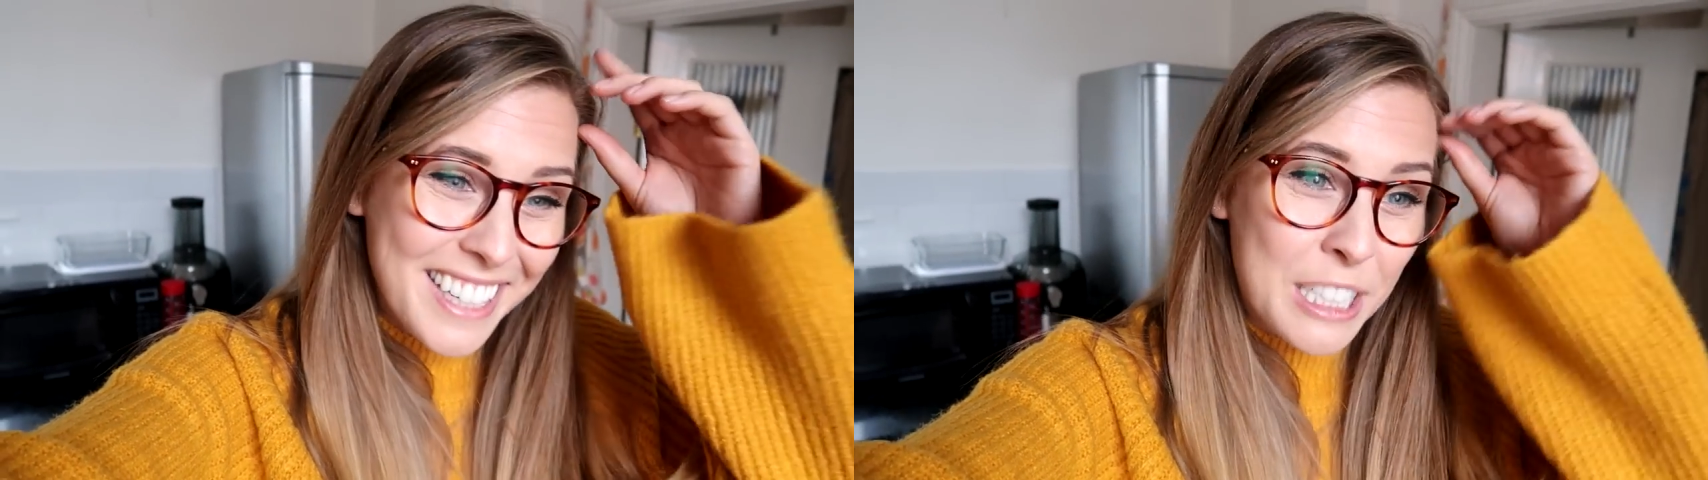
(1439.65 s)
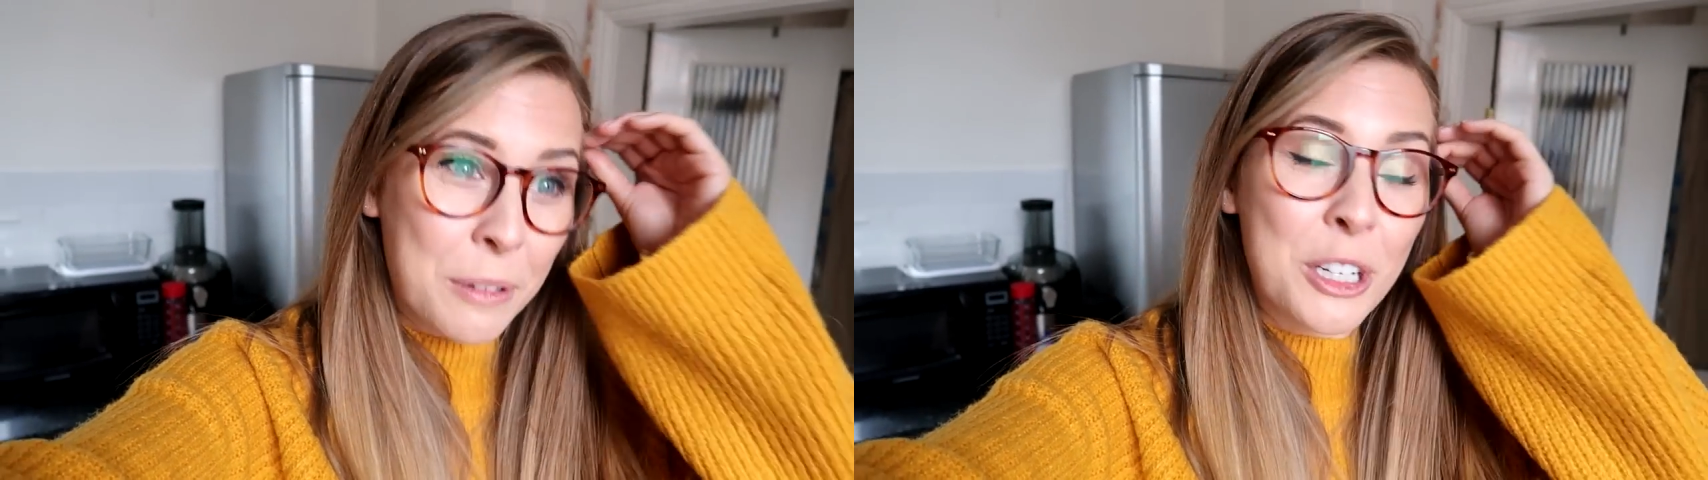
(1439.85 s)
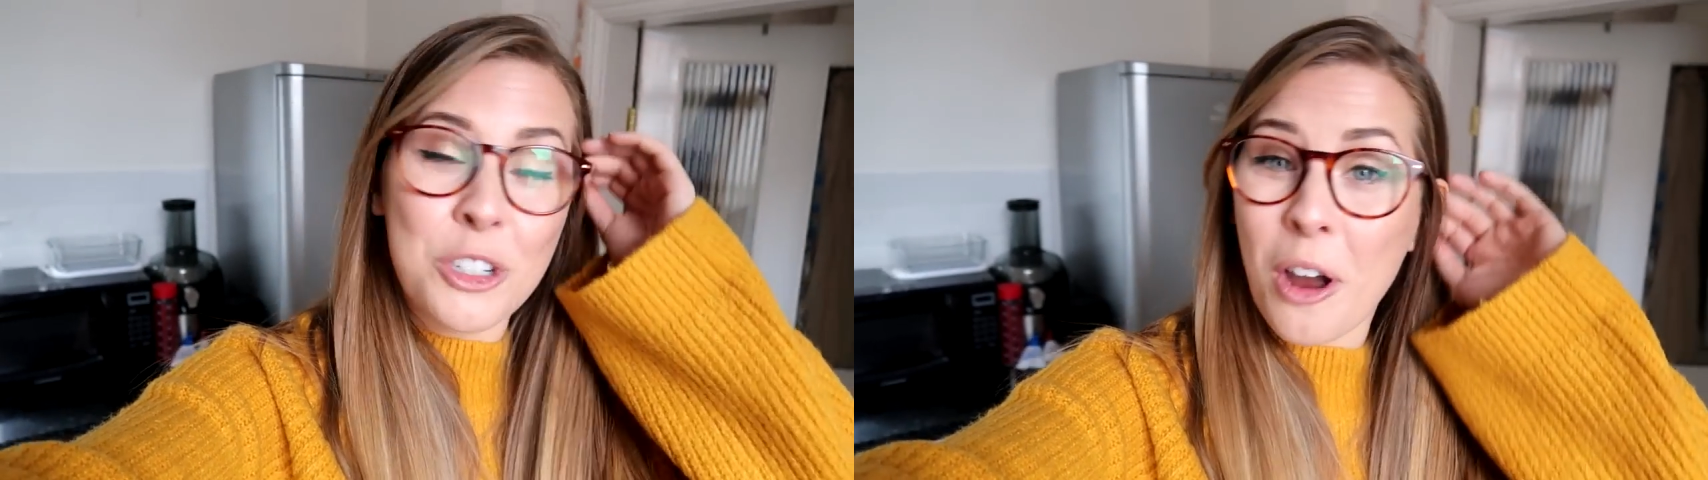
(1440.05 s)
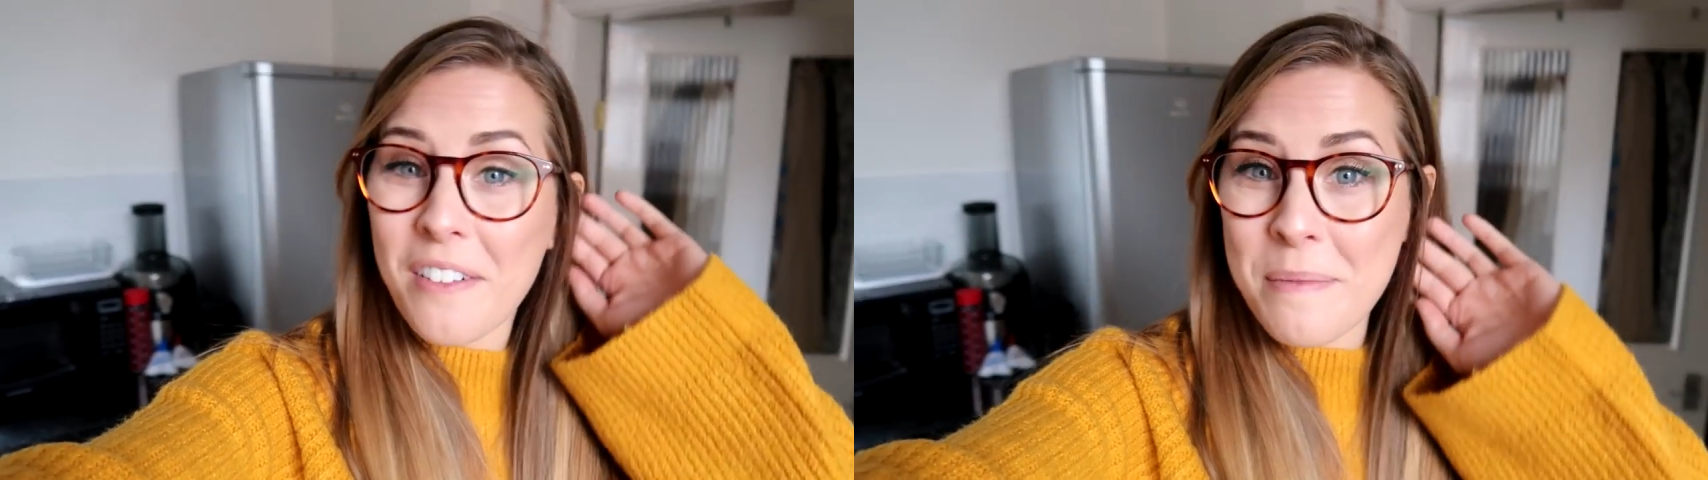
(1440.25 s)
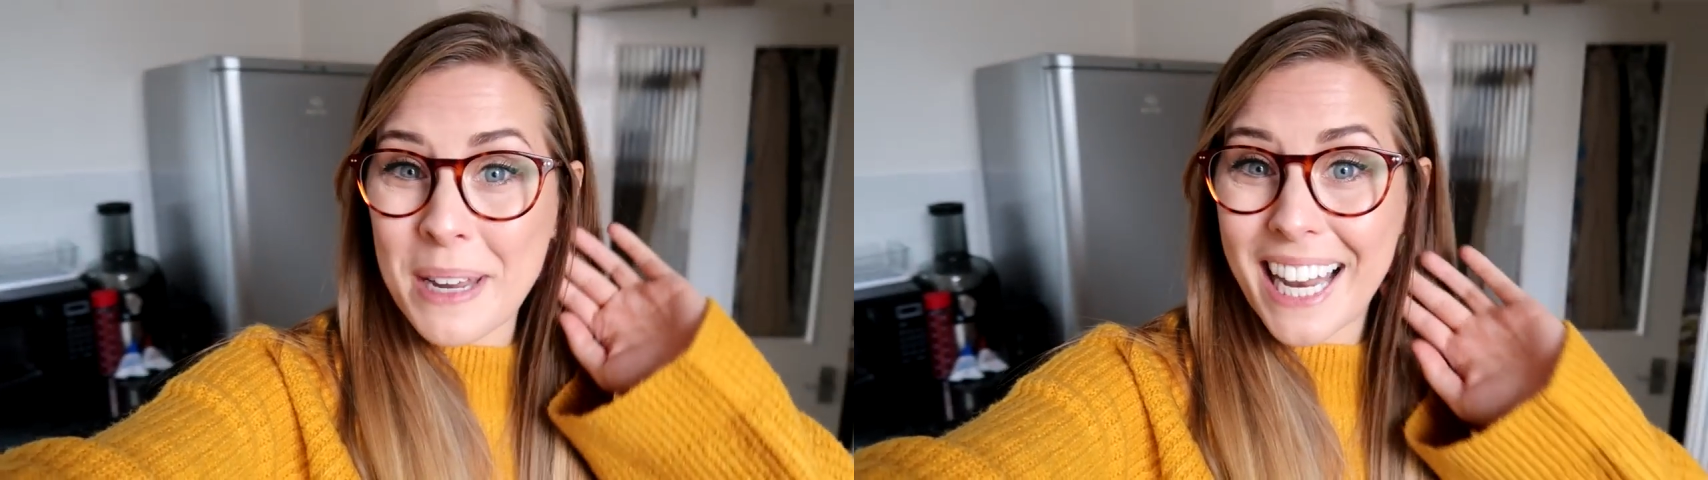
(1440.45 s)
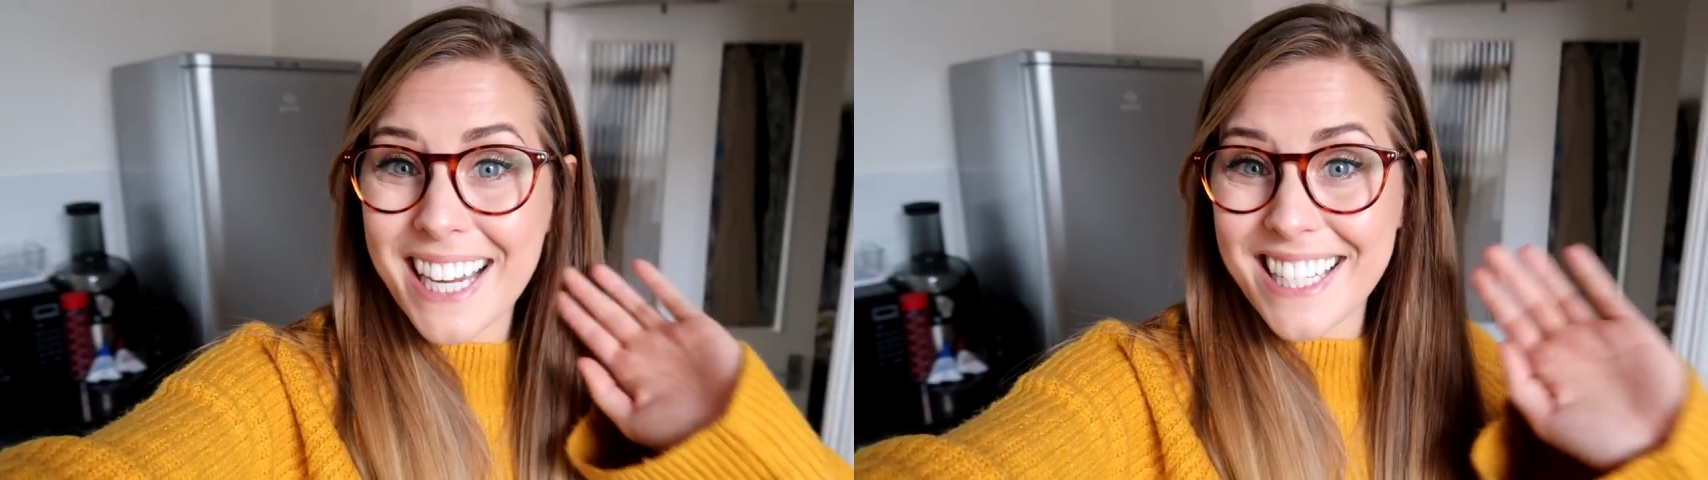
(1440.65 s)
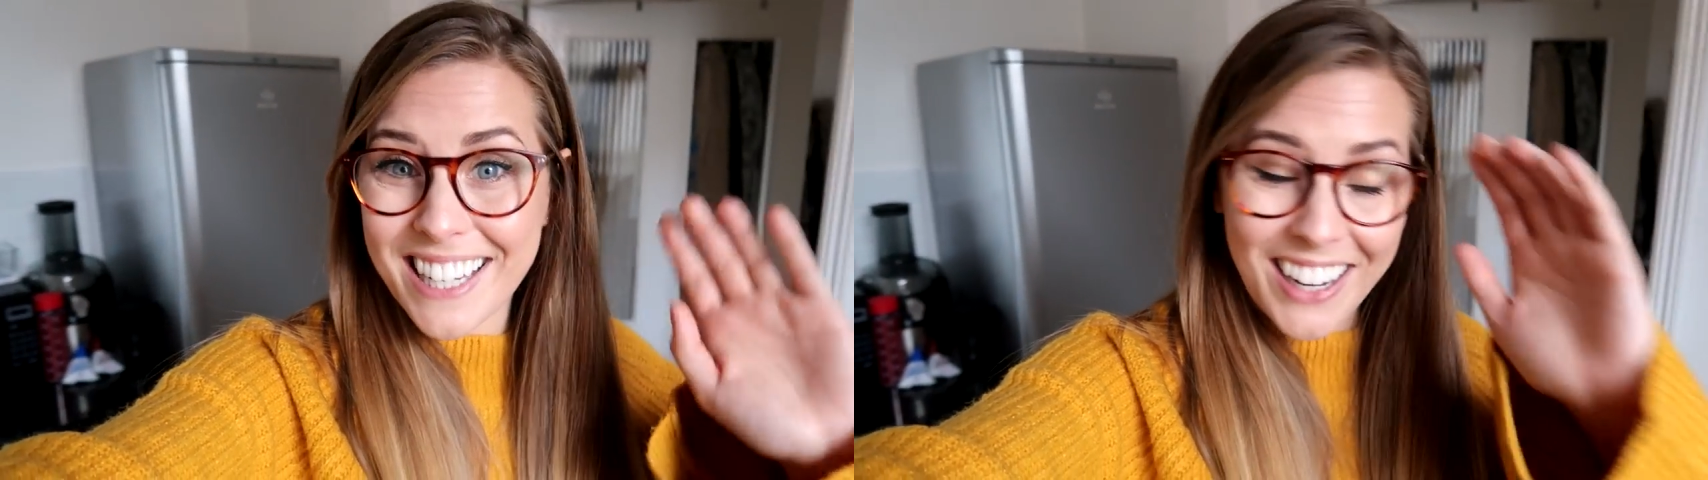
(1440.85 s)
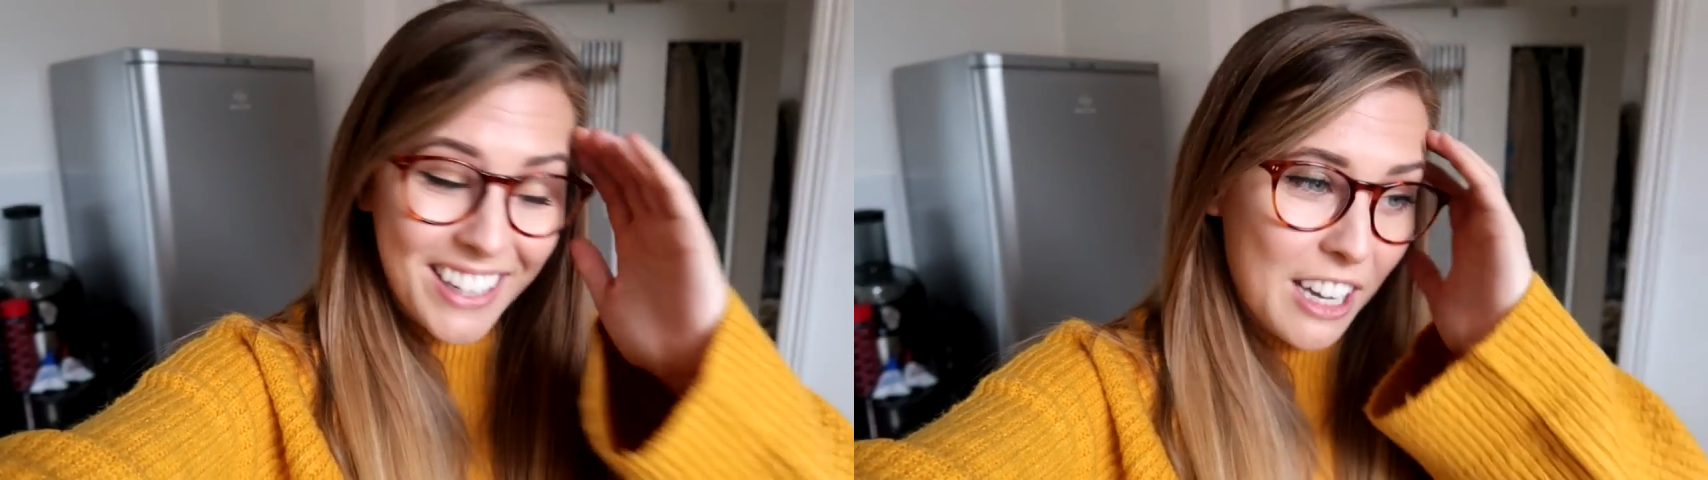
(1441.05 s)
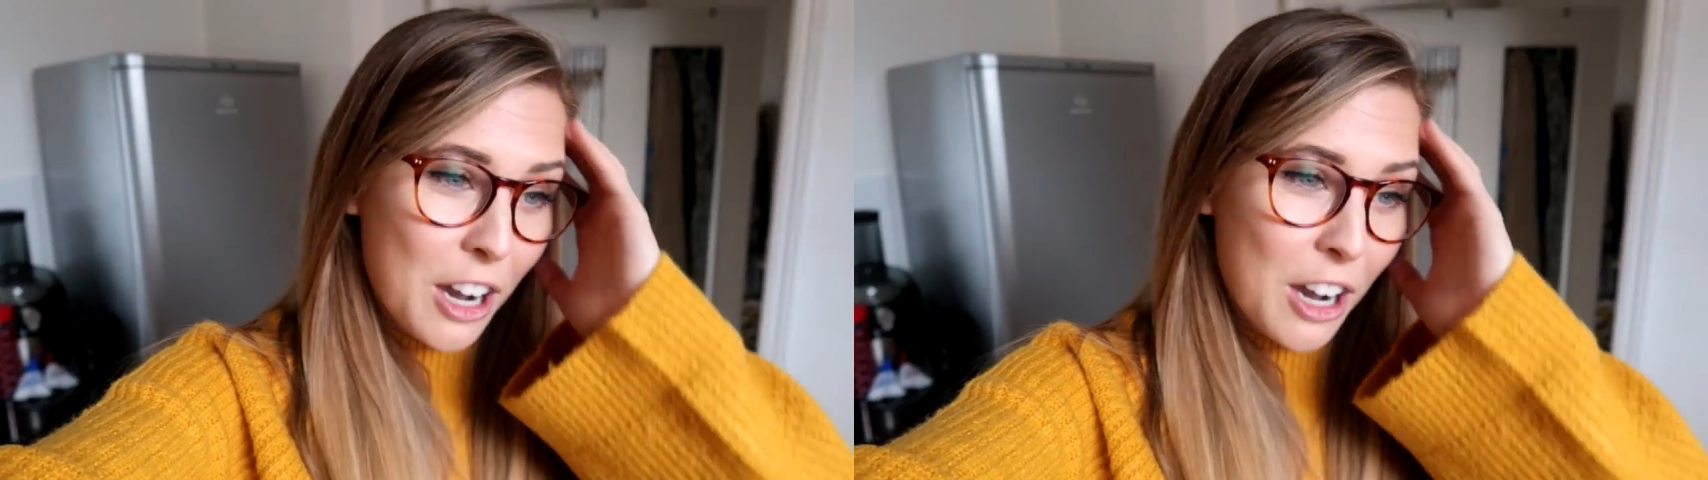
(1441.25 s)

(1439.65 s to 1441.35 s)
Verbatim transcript: So we're going to drive it a bit later.